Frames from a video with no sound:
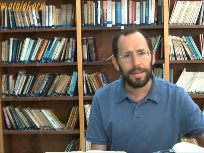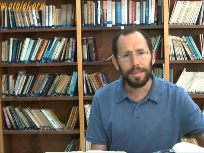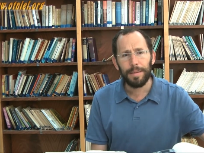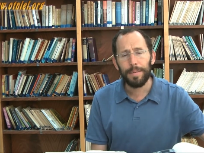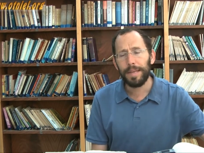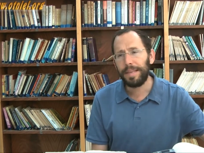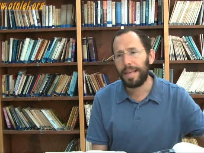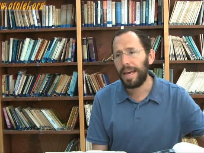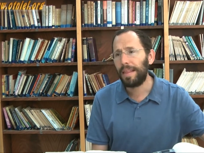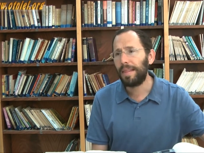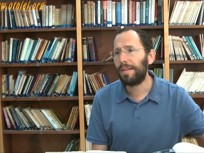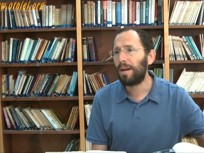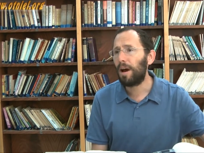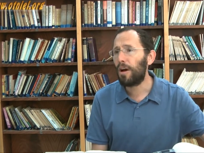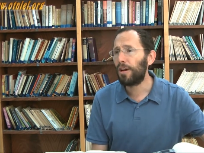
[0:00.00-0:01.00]
let me take
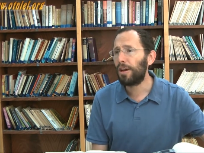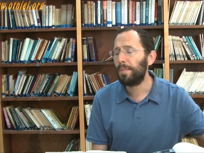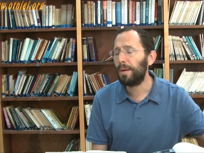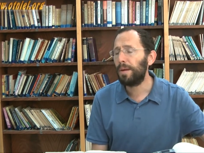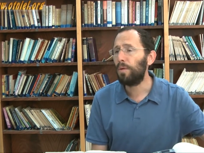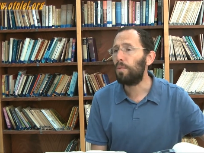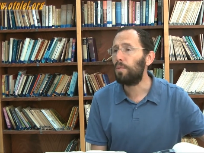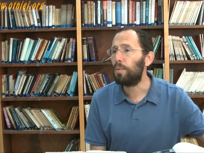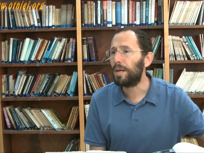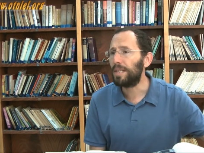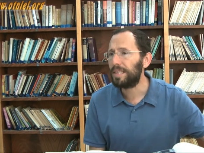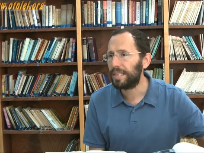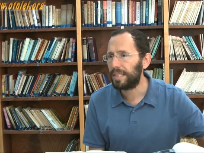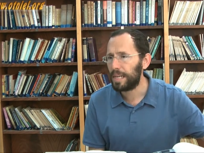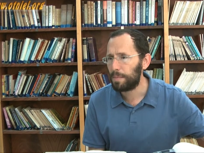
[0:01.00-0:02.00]
this argument one
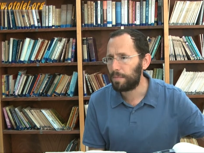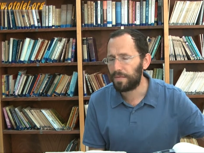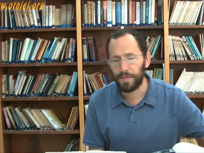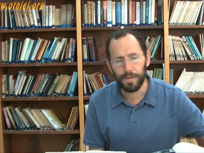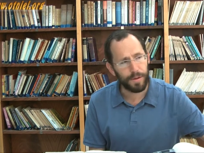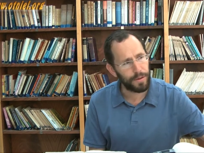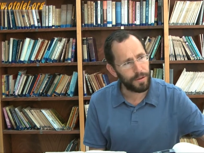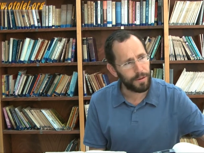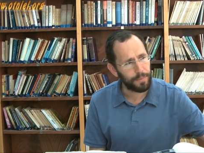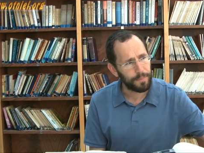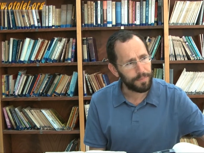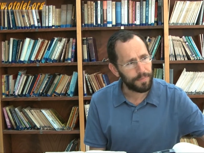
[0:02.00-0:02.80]
step further